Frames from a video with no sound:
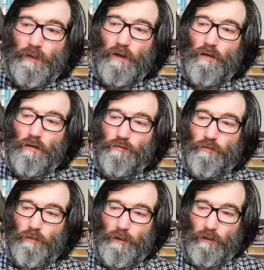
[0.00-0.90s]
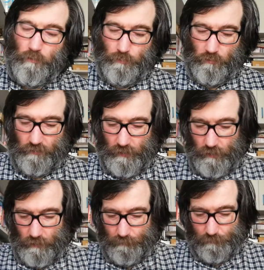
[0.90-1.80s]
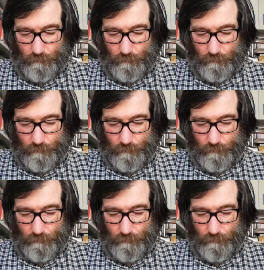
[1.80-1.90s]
Nicole for your postcard.